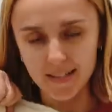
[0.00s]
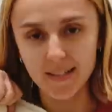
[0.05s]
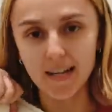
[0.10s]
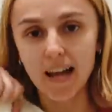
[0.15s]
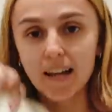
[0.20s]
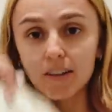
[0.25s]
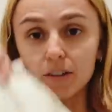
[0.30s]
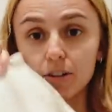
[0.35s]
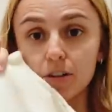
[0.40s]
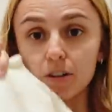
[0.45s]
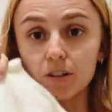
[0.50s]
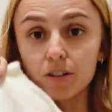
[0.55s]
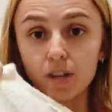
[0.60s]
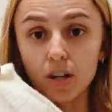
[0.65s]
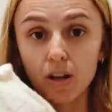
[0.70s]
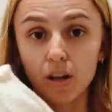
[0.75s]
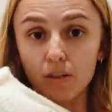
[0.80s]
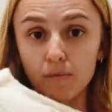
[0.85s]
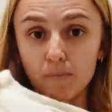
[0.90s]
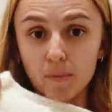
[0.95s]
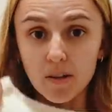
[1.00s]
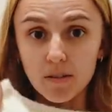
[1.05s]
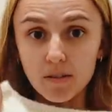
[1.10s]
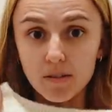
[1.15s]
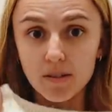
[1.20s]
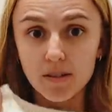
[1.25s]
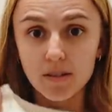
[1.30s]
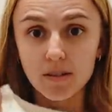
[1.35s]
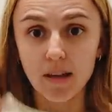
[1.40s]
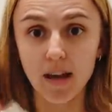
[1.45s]
Dan cooks a lot of
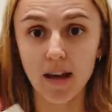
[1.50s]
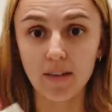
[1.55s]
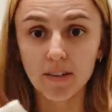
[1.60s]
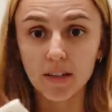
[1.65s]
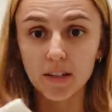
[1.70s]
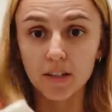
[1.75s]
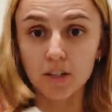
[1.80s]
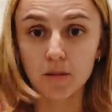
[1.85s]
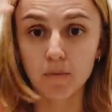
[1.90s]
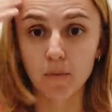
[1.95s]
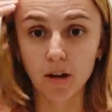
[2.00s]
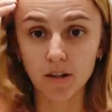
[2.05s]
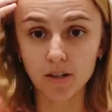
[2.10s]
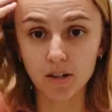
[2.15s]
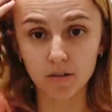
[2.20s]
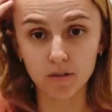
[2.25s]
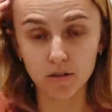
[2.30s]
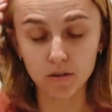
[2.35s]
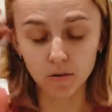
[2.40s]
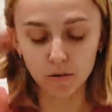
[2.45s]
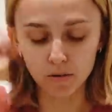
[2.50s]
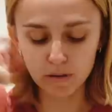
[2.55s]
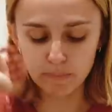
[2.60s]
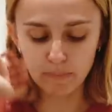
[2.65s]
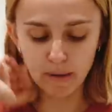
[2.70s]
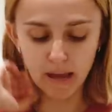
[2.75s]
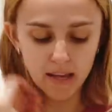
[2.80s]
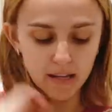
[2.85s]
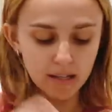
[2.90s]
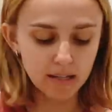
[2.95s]
meals that have like a tomato sauce
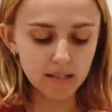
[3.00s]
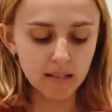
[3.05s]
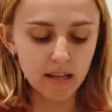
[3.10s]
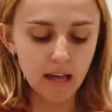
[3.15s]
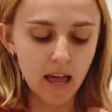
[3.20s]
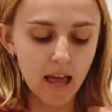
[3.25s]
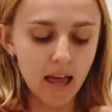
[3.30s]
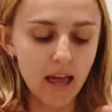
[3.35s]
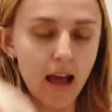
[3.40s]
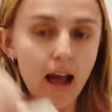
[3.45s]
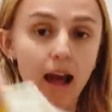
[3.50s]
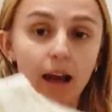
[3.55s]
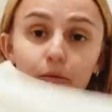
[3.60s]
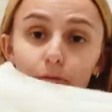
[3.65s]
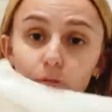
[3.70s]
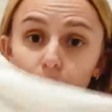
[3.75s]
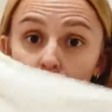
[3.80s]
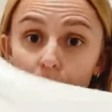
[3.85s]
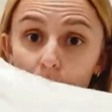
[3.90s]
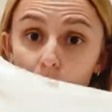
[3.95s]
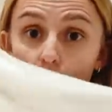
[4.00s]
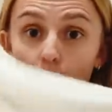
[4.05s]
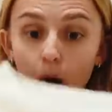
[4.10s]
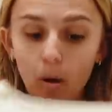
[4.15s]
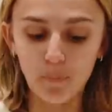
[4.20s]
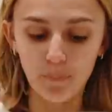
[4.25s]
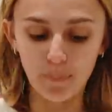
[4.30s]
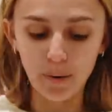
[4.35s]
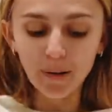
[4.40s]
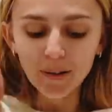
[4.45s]
base. I will
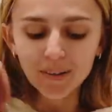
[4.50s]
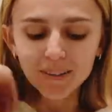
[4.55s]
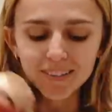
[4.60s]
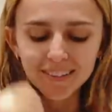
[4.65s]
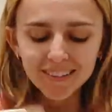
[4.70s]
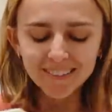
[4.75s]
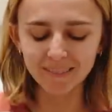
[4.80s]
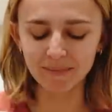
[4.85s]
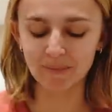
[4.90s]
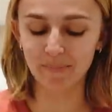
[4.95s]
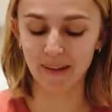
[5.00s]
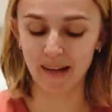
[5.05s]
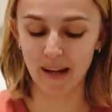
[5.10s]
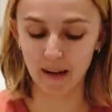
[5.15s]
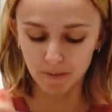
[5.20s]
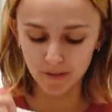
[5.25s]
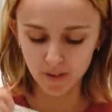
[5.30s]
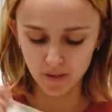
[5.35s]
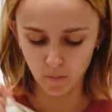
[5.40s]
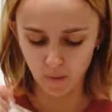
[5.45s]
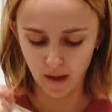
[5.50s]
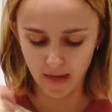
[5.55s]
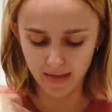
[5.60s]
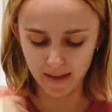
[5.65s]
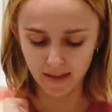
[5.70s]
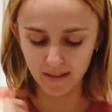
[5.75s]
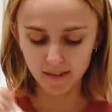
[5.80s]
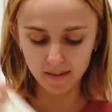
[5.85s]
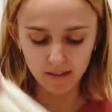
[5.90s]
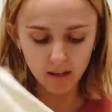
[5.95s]
not be able to wear
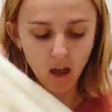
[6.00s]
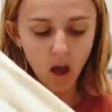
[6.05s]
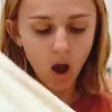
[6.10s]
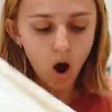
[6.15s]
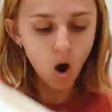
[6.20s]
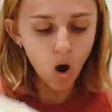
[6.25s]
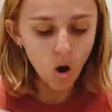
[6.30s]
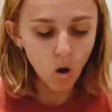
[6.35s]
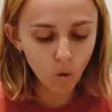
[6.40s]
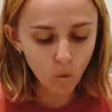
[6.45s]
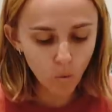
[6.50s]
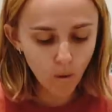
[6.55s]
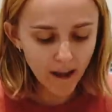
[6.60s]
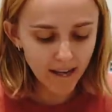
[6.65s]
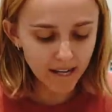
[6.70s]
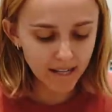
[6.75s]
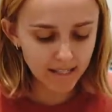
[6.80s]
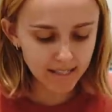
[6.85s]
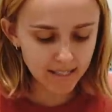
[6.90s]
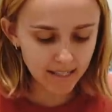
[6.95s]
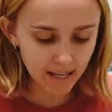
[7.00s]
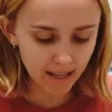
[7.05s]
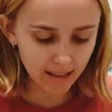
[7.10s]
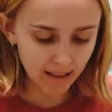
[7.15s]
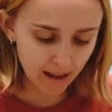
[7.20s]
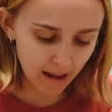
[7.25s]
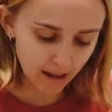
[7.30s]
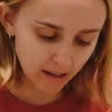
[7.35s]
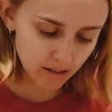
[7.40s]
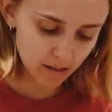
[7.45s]
this when eating
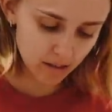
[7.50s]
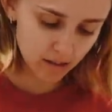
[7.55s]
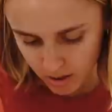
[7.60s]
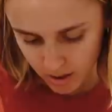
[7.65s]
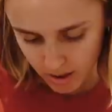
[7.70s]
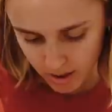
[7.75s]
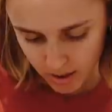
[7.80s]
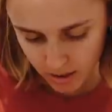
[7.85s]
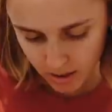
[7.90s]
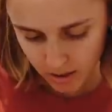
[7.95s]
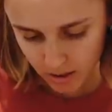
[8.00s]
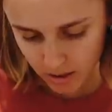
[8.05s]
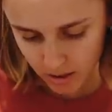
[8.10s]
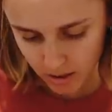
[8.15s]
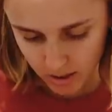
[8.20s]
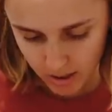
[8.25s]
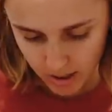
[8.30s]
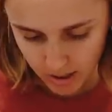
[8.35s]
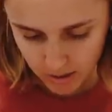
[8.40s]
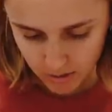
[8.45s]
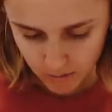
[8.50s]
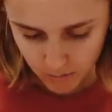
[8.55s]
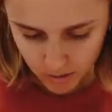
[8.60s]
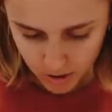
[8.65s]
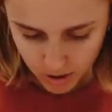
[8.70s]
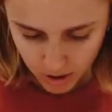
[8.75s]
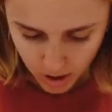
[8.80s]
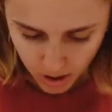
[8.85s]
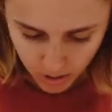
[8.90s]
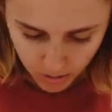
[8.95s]
that. Is it just hand
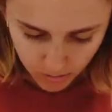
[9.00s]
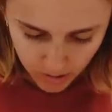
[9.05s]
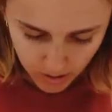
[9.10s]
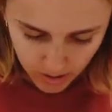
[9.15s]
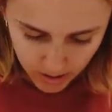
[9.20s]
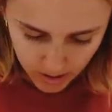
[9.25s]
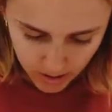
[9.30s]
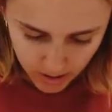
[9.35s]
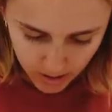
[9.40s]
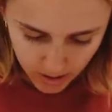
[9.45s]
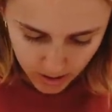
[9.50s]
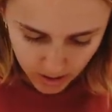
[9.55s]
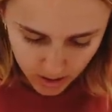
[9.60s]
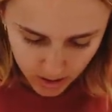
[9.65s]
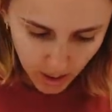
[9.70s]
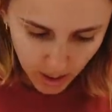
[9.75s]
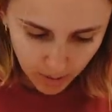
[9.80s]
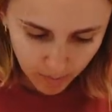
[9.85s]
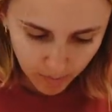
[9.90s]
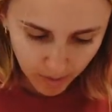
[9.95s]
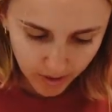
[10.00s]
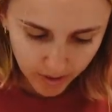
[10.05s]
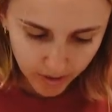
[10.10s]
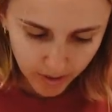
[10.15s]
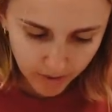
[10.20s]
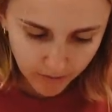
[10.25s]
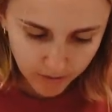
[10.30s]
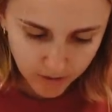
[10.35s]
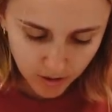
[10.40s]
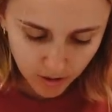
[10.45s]
wash only? I might
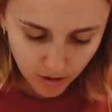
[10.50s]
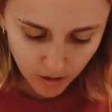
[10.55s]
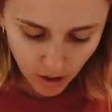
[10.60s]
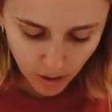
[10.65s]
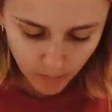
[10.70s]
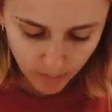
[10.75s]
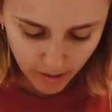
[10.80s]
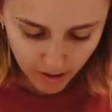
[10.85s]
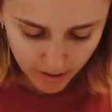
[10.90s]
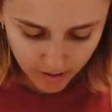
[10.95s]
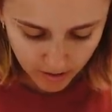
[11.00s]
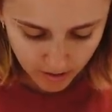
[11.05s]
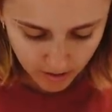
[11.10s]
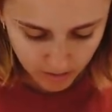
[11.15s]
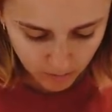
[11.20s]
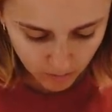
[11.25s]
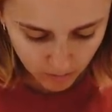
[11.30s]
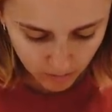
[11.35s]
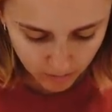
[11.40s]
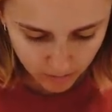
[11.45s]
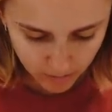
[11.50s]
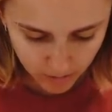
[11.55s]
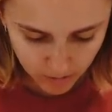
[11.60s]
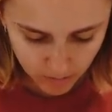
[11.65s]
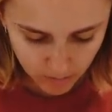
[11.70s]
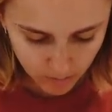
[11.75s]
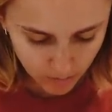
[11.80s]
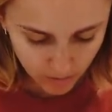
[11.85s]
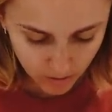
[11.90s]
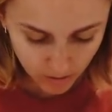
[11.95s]
have to not buy this one
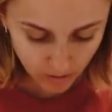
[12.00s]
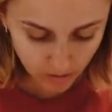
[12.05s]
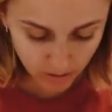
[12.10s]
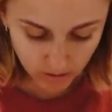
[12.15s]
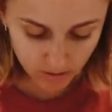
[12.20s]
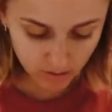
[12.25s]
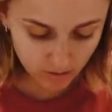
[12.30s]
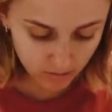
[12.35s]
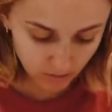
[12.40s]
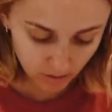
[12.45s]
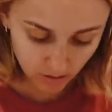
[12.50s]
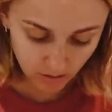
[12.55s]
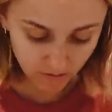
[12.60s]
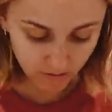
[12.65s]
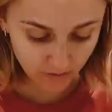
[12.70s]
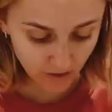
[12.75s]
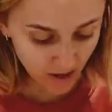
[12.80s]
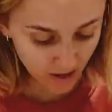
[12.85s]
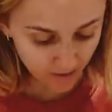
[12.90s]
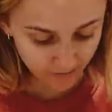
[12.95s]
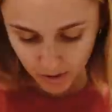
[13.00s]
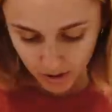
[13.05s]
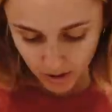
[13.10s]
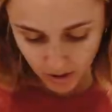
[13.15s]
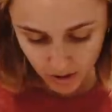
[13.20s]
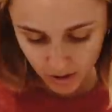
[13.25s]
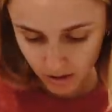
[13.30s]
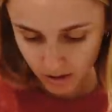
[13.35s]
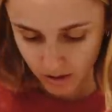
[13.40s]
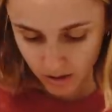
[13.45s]
just because of that,
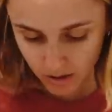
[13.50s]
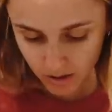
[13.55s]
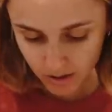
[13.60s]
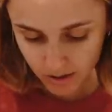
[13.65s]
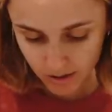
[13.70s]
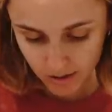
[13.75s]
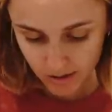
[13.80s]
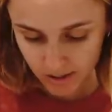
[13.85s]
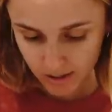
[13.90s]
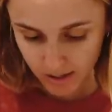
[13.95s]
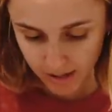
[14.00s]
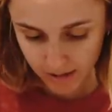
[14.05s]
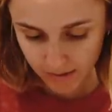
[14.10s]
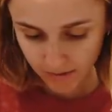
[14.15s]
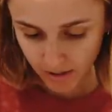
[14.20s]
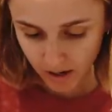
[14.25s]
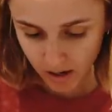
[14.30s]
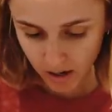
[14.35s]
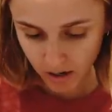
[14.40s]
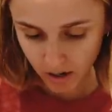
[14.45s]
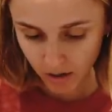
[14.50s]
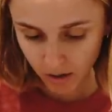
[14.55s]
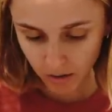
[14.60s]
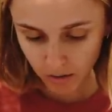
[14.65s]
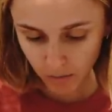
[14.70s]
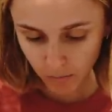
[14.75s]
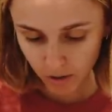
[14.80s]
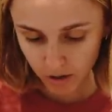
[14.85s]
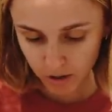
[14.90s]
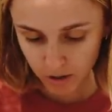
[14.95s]
because if it can't go in
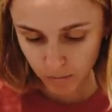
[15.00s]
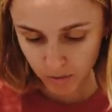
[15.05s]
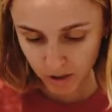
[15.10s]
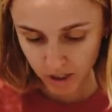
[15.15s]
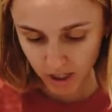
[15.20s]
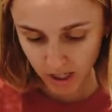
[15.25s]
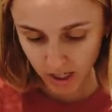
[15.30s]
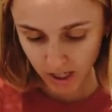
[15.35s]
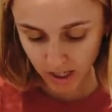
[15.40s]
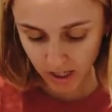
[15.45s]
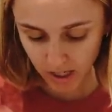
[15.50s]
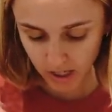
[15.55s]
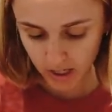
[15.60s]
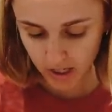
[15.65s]
the washing machine,